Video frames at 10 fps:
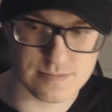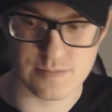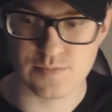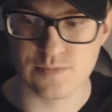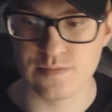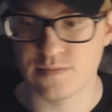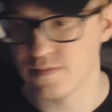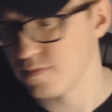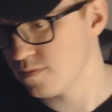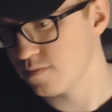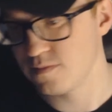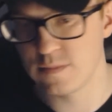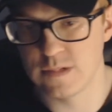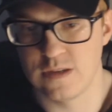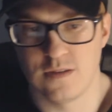make runs
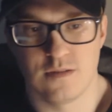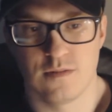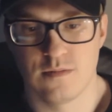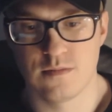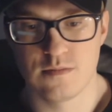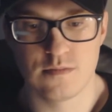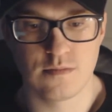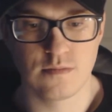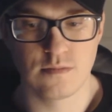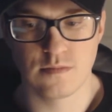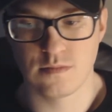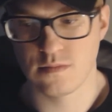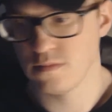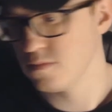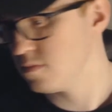together. We used to